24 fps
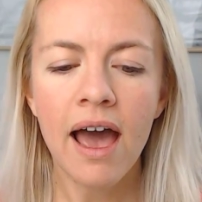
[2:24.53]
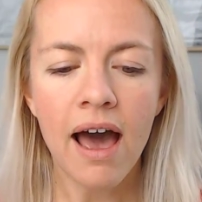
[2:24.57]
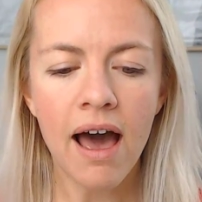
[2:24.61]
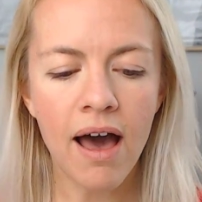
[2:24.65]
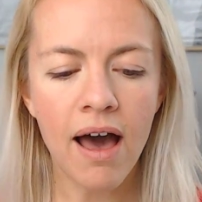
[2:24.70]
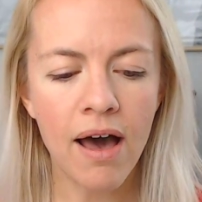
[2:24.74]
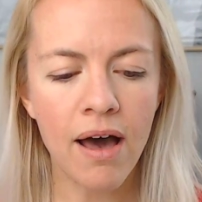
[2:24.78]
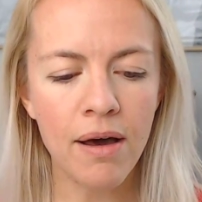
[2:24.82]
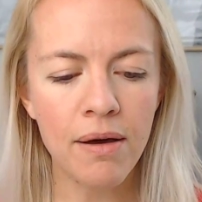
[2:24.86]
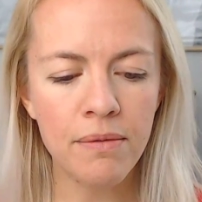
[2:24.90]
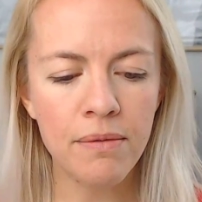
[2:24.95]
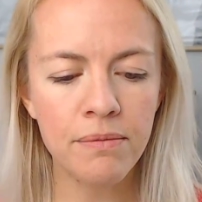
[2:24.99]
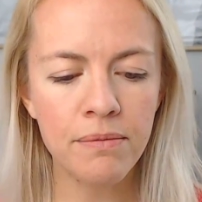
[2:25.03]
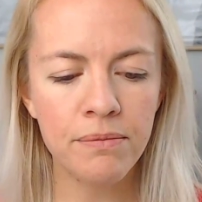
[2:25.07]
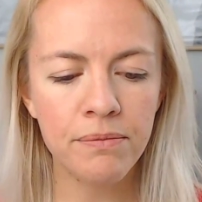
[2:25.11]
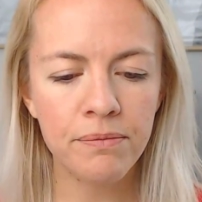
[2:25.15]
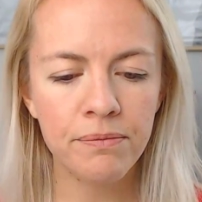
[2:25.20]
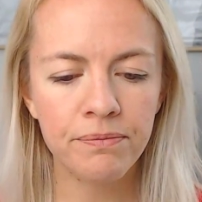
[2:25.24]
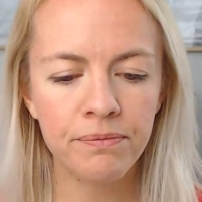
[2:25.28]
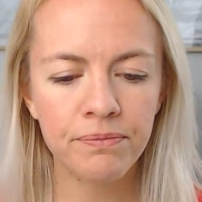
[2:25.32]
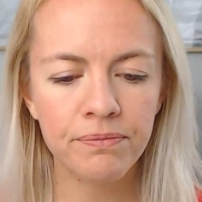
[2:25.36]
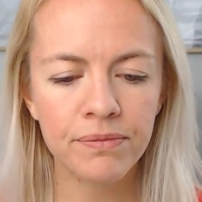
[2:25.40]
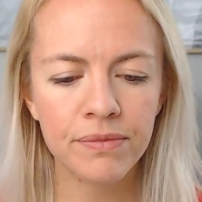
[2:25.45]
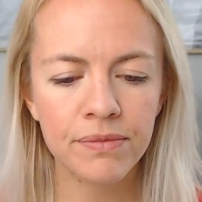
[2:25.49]

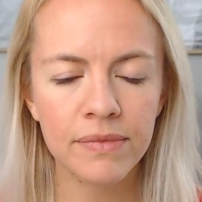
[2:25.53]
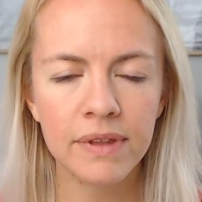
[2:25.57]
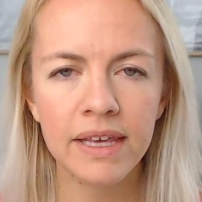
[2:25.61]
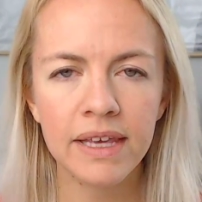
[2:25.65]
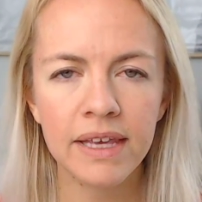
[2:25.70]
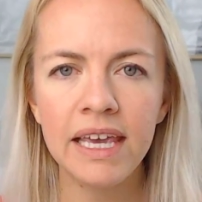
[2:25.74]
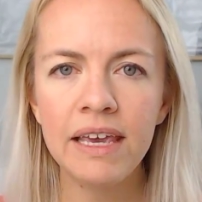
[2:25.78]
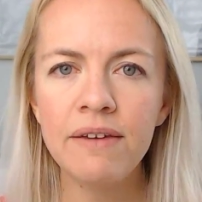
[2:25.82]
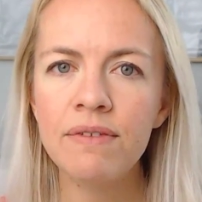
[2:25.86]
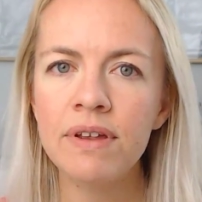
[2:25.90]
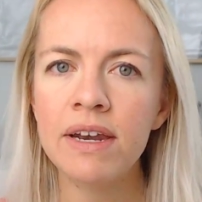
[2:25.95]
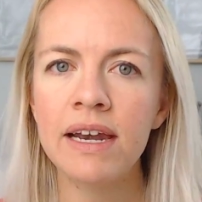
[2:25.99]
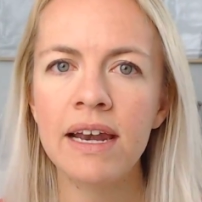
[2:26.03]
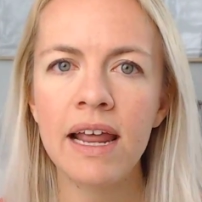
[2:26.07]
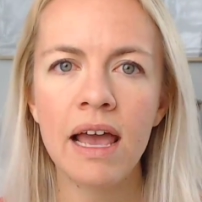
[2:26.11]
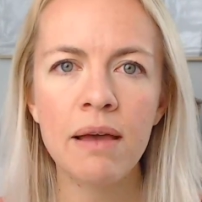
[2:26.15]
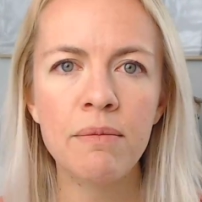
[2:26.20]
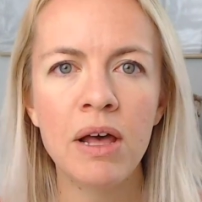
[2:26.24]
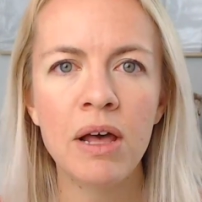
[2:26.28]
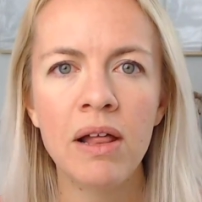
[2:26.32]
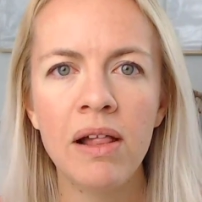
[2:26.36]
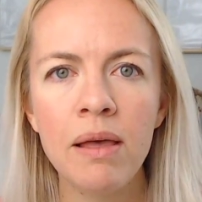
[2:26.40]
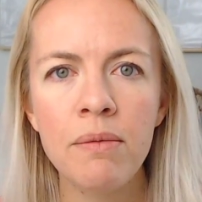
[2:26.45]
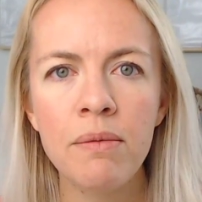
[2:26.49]
Even an
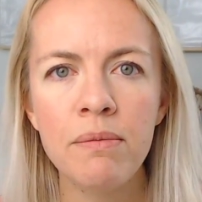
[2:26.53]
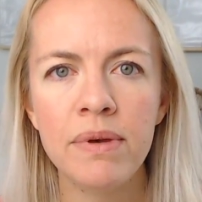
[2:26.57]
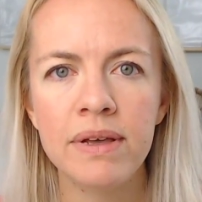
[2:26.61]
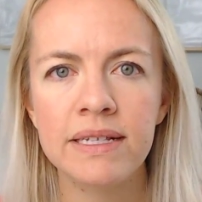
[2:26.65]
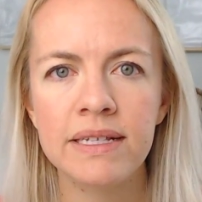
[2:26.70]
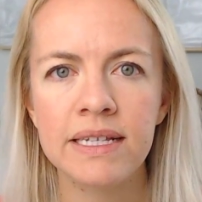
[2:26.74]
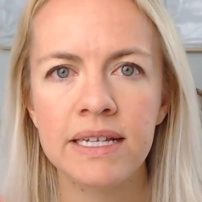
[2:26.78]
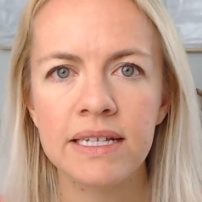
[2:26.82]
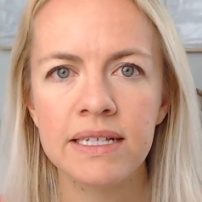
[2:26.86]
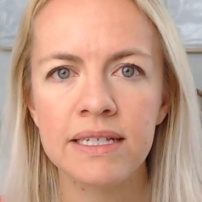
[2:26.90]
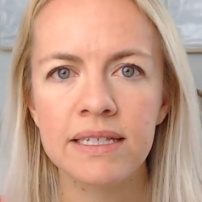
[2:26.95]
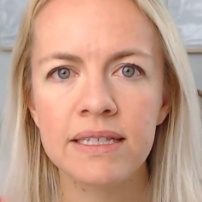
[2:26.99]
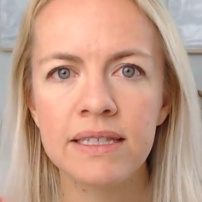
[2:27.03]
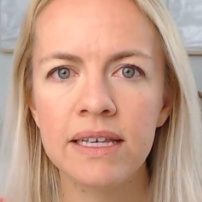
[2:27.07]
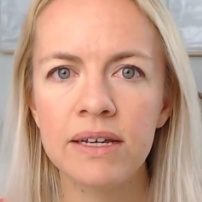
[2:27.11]
MLM business,